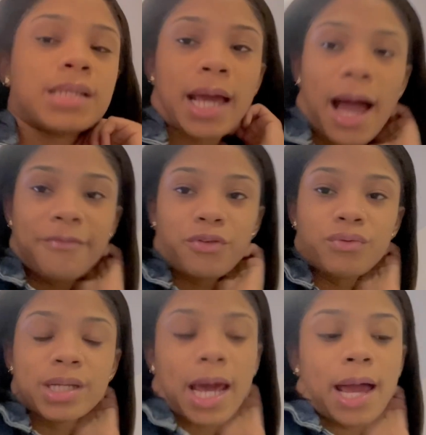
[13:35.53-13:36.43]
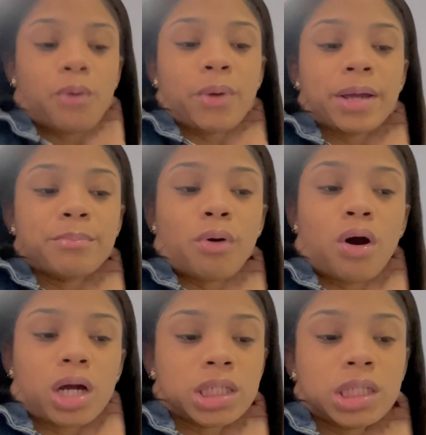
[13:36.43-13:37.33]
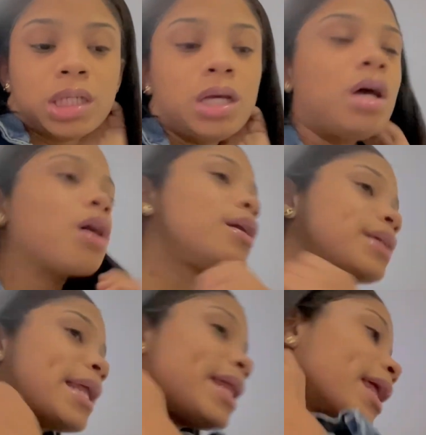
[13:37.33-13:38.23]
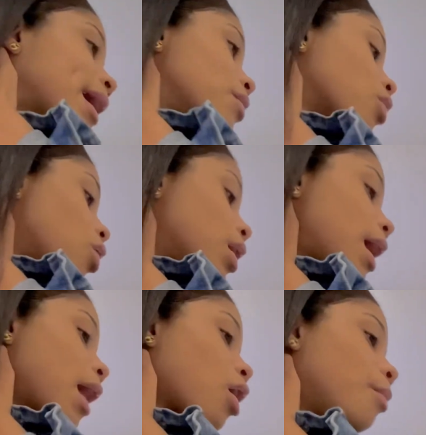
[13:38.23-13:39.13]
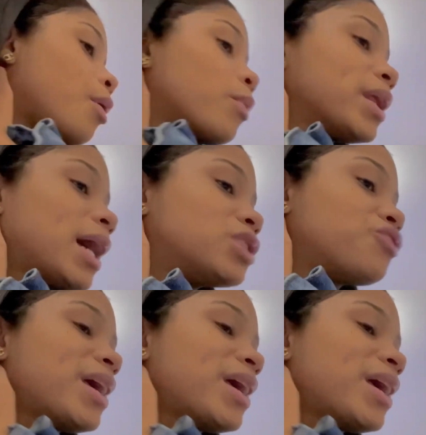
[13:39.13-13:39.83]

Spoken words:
I have to re-dye a wig burgundy because I didn't like how the color had come out when it had dry.